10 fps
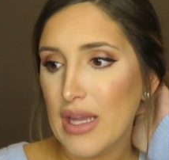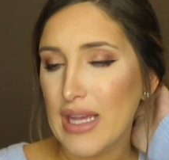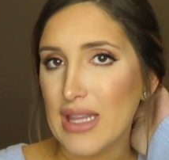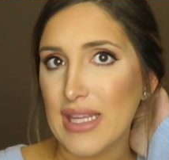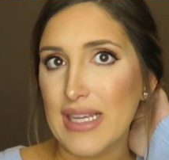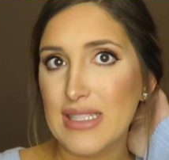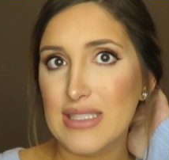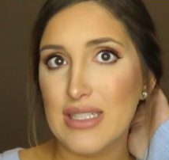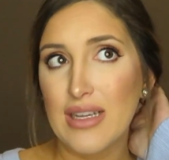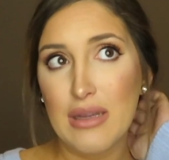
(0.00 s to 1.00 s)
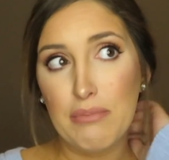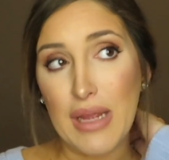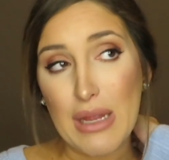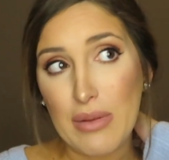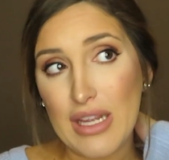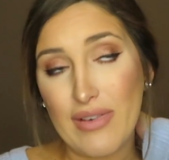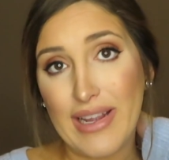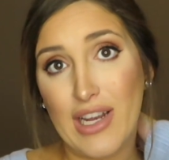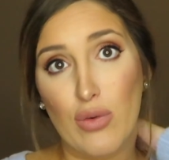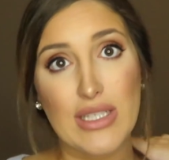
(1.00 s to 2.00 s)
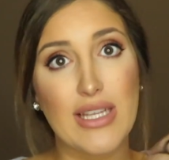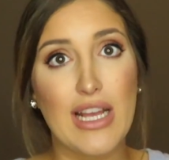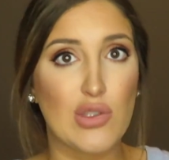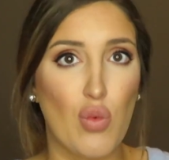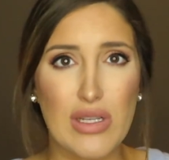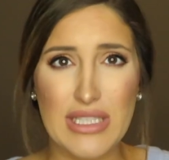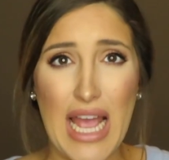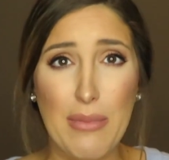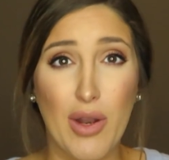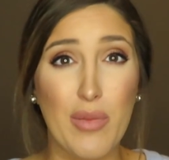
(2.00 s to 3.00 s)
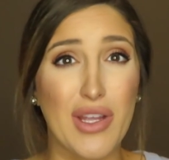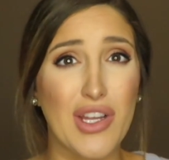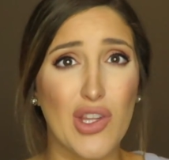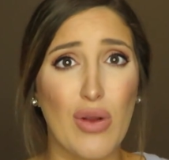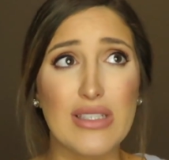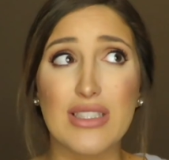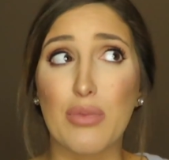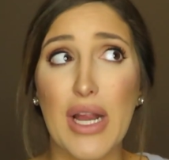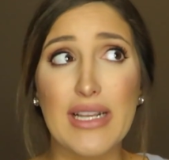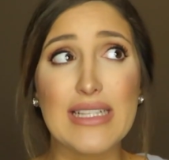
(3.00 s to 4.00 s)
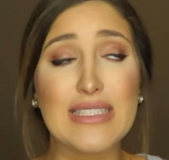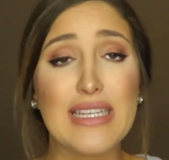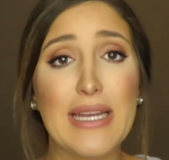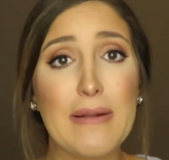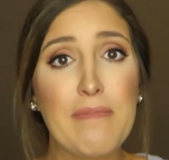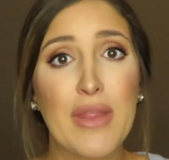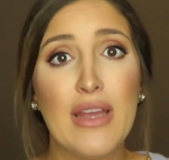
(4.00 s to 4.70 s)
At least maybe if I get it resized one time, it'll be good the rest of the pregnancy.